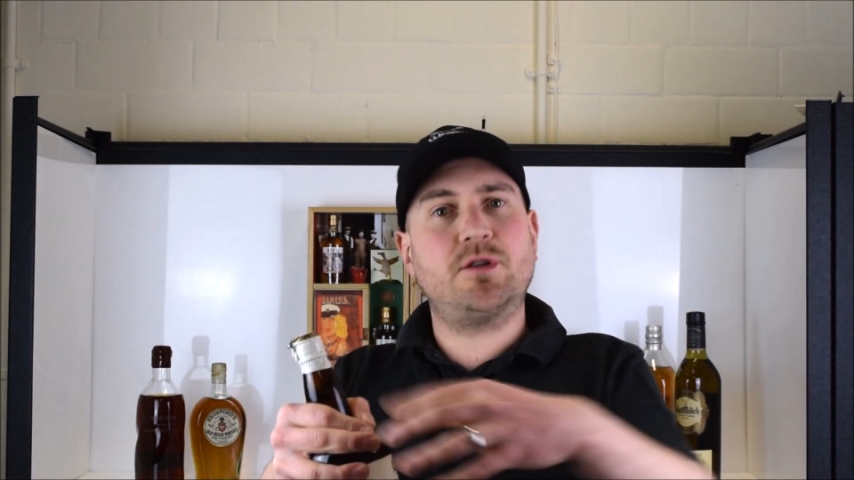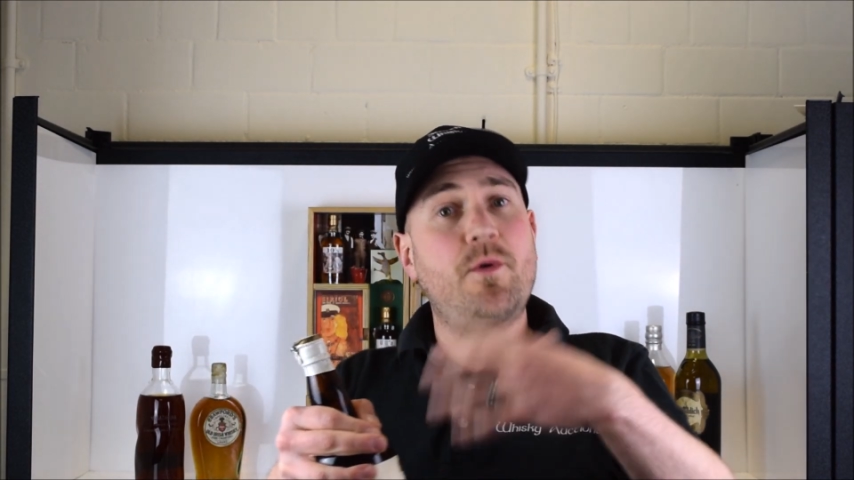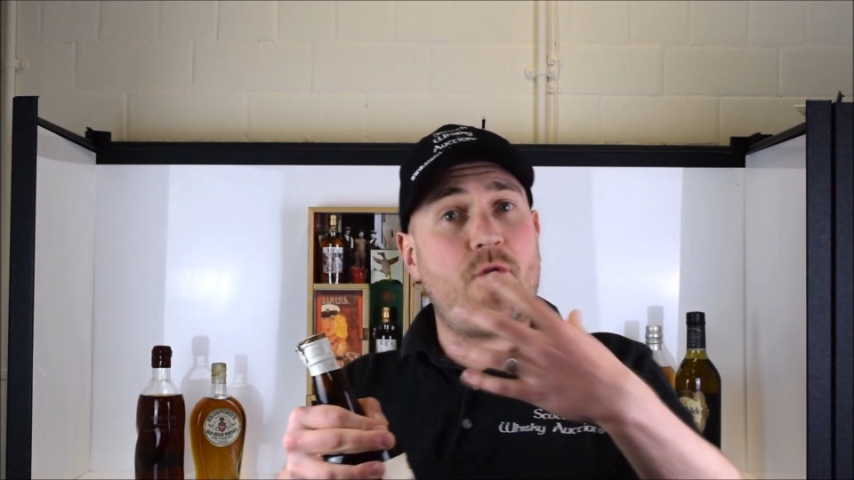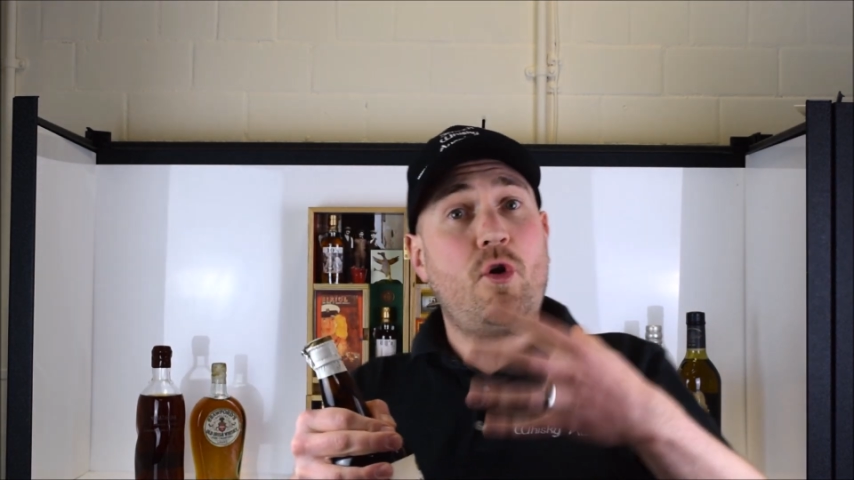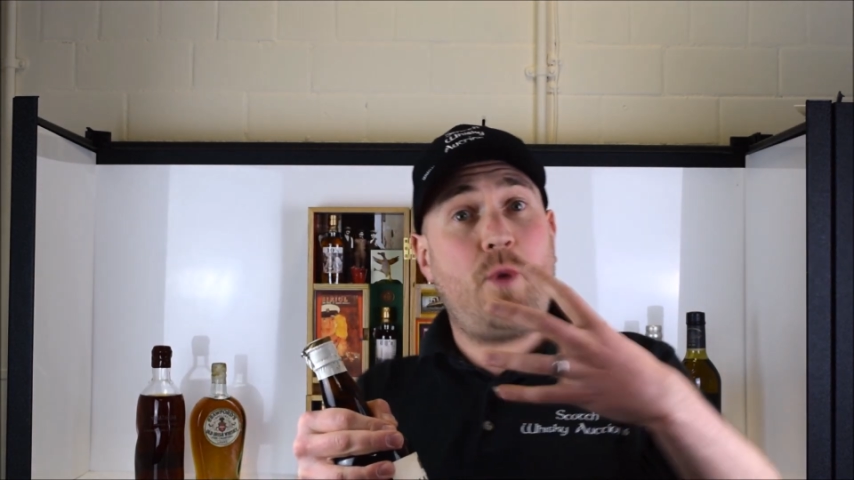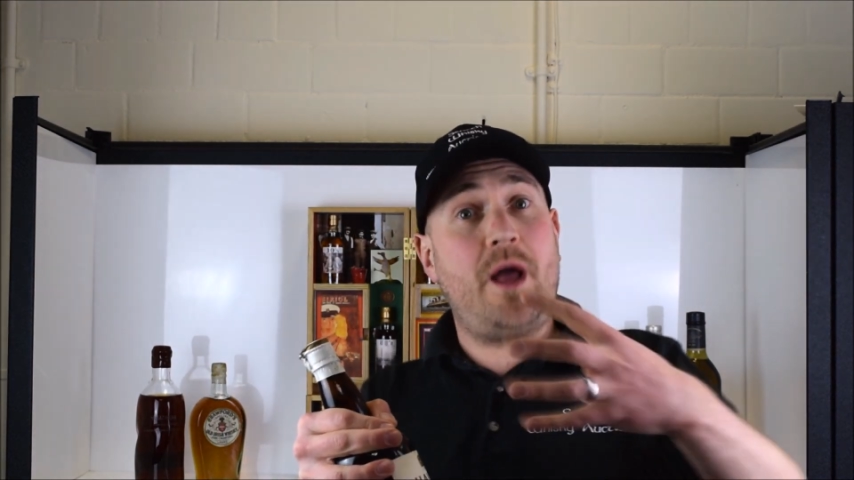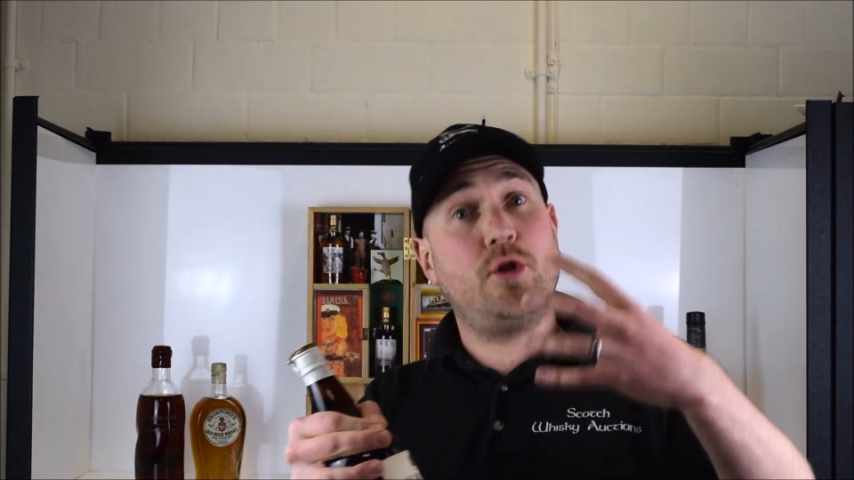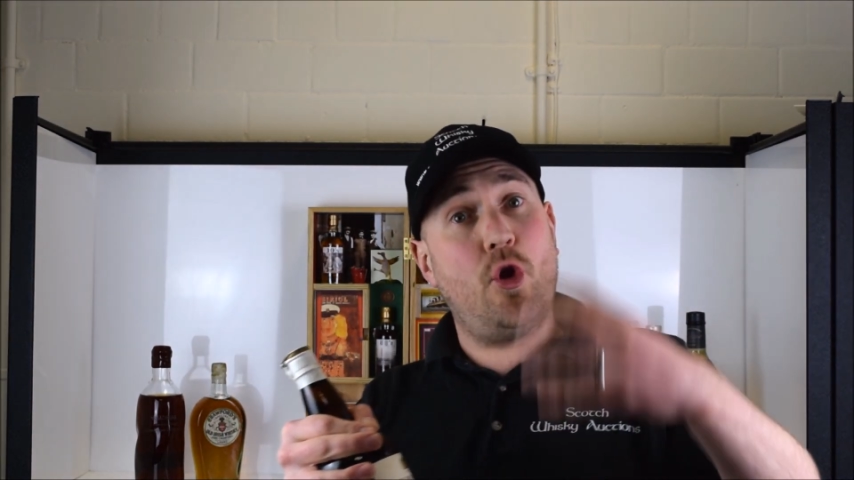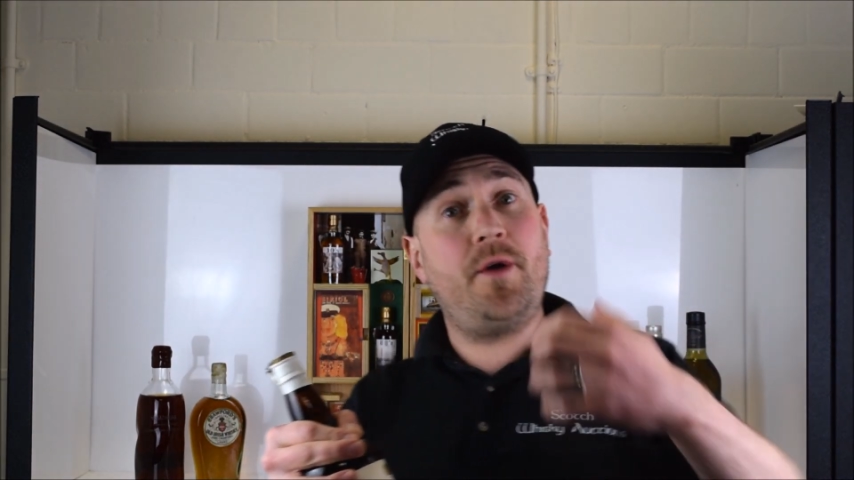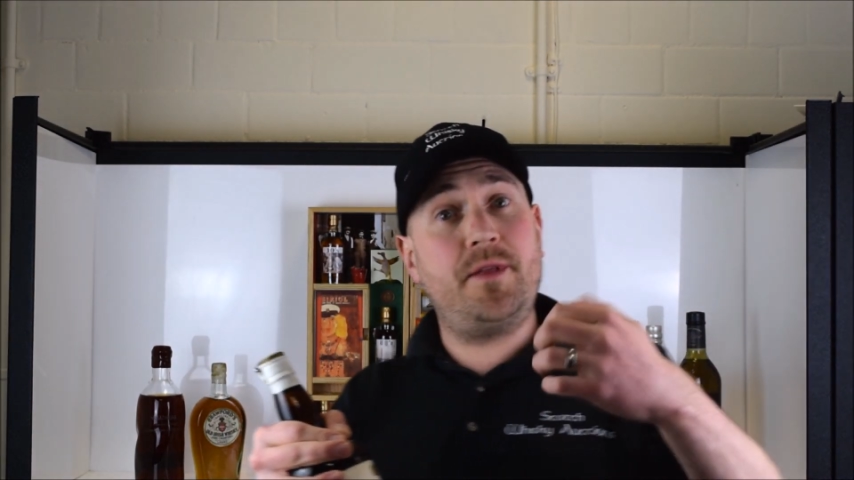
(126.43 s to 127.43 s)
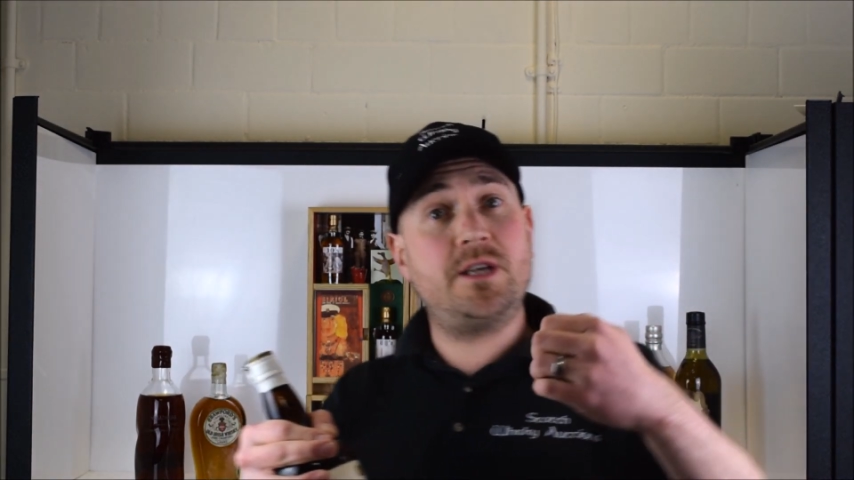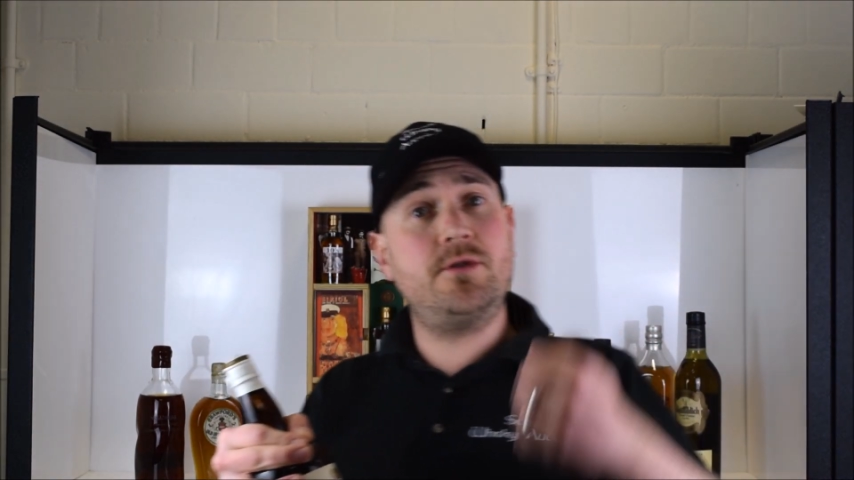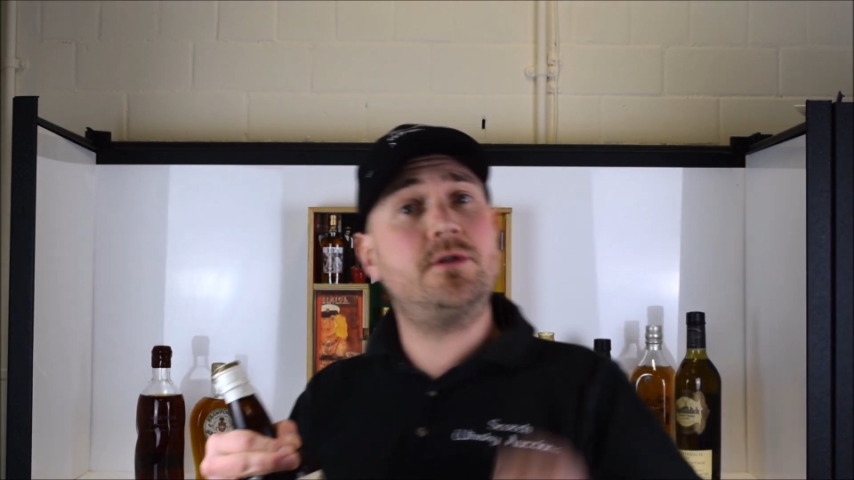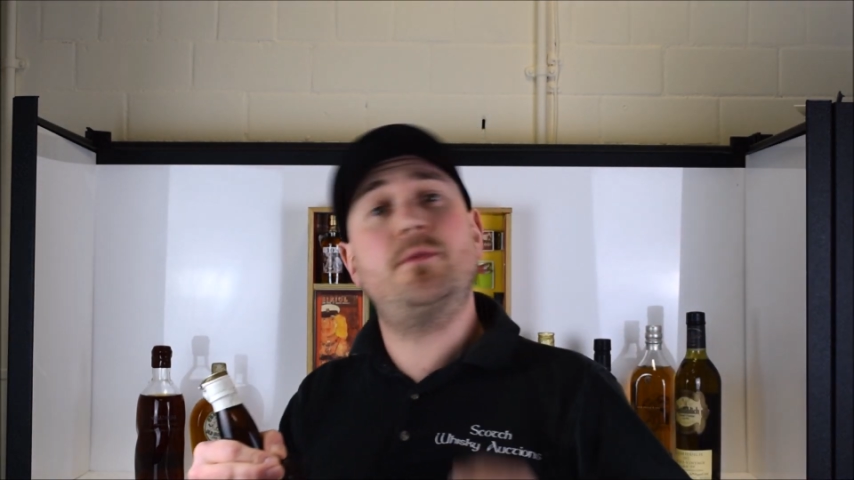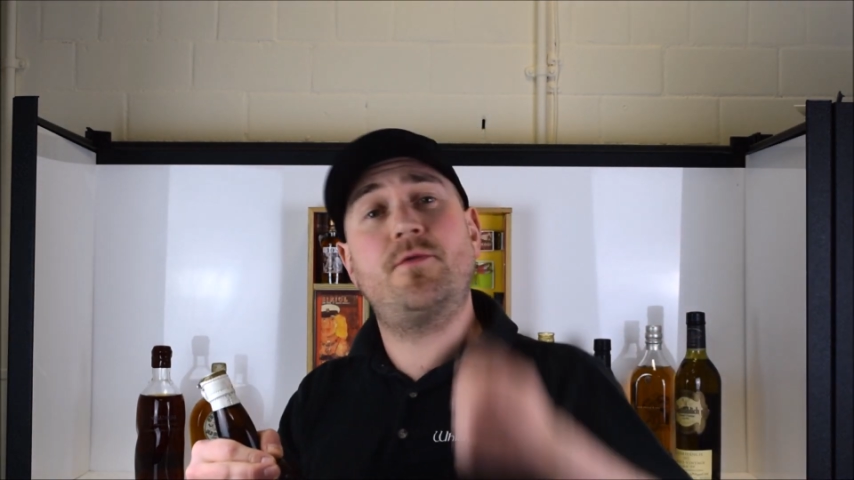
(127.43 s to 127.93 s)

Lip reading: and we've got quite a lot in this auction.